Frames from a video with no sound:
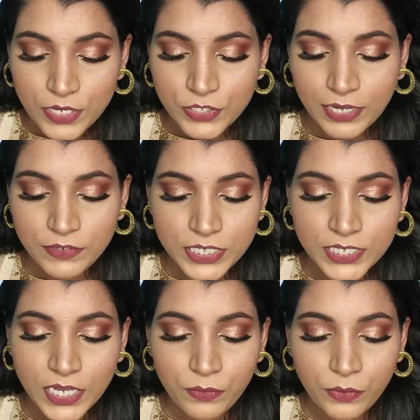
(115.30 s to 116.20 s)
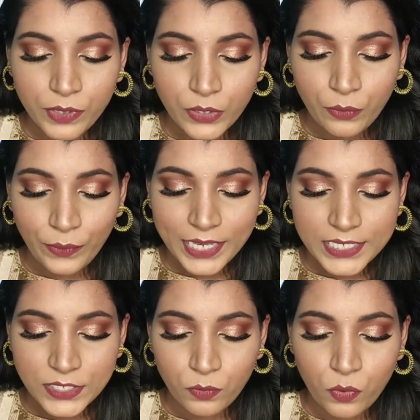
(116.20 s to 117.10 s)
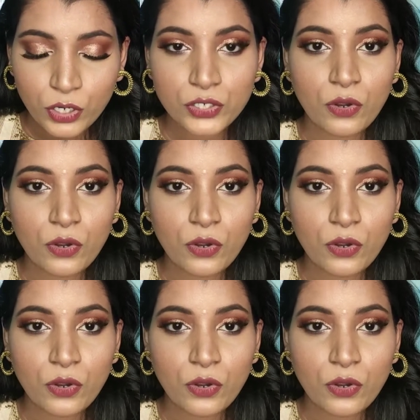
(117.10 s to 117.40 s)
So I will just give you a quick swatch